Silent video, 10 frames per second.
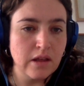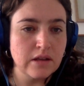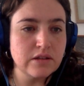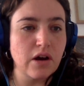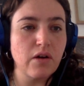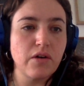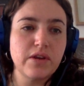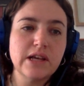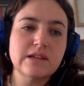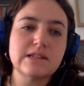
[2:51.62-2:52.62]
So
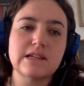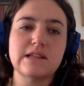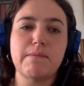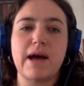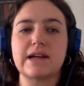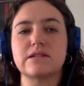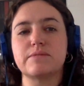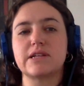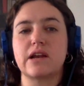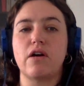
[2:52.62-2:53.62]
O'Neill says that
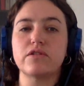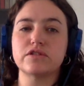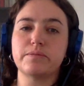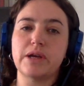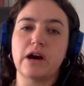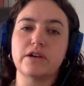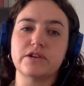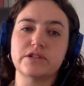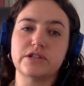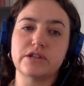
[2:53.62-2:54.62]
maxims can also be
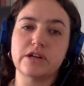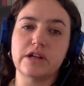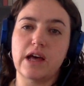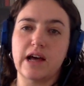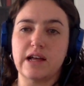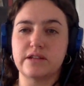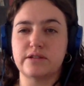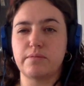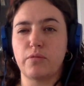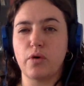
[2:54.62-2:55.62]
understood
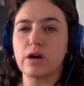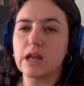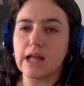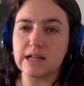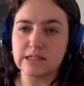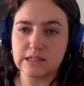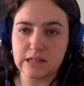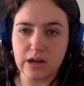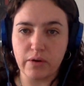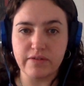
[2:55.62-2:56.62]
as more or less
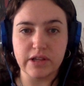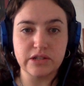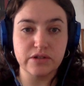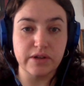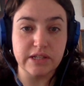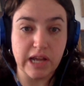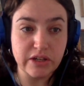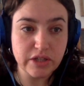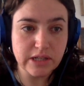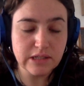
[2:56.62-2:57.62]
equivalent to
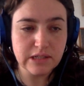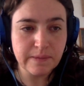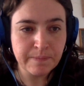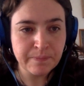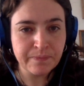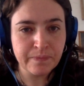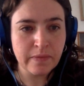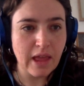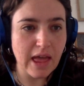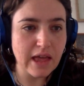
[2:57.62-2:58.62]
intentions.
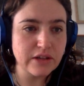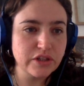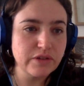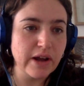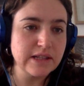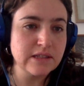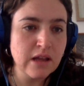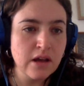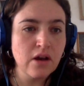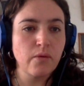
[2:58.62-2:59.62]
And she writes,
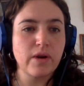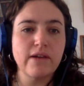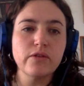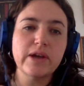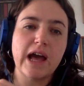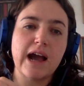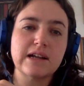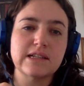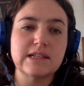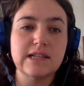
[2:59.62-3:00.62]
whenever we
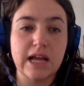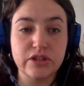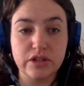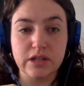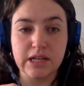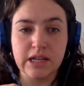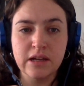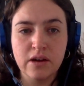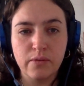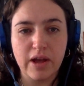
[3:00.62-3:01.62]
act intentionally,
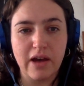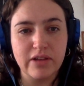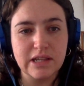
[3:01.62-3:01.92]
we have at